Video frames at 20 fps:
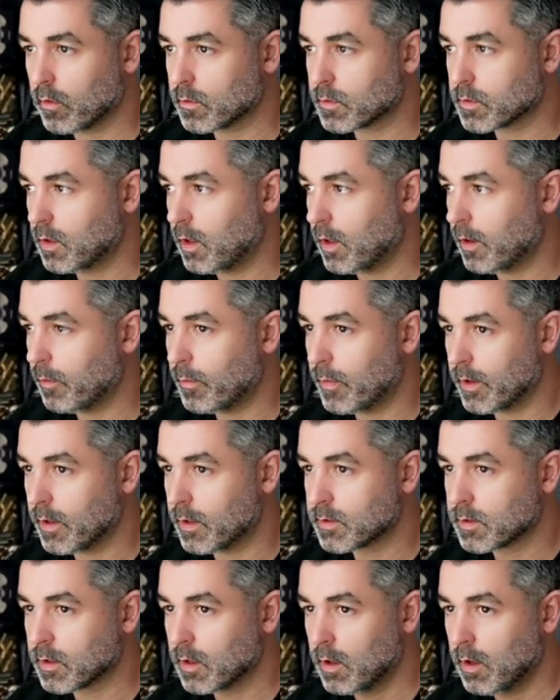client
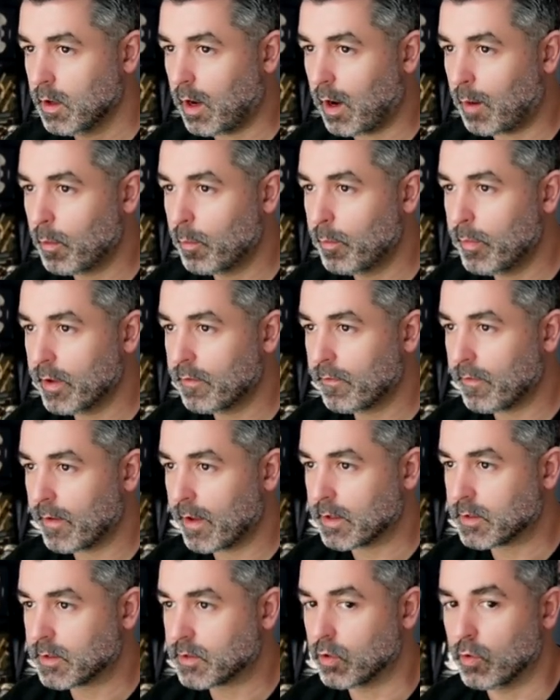base. I'm a big
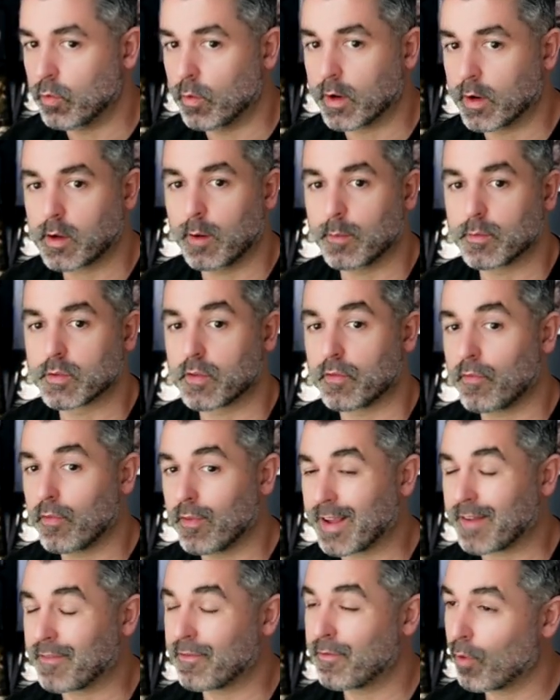fan too when it comes to
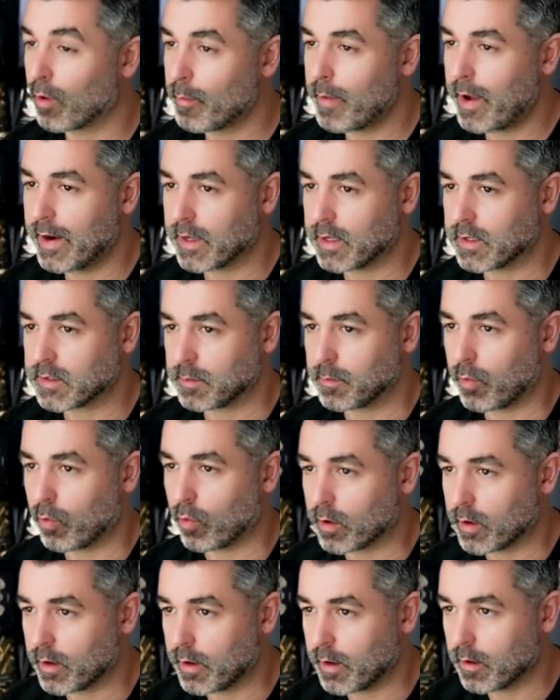like formatting is
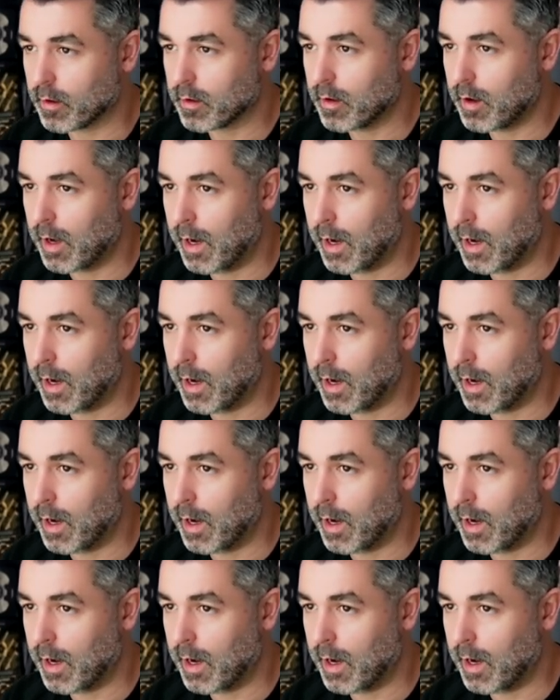important here.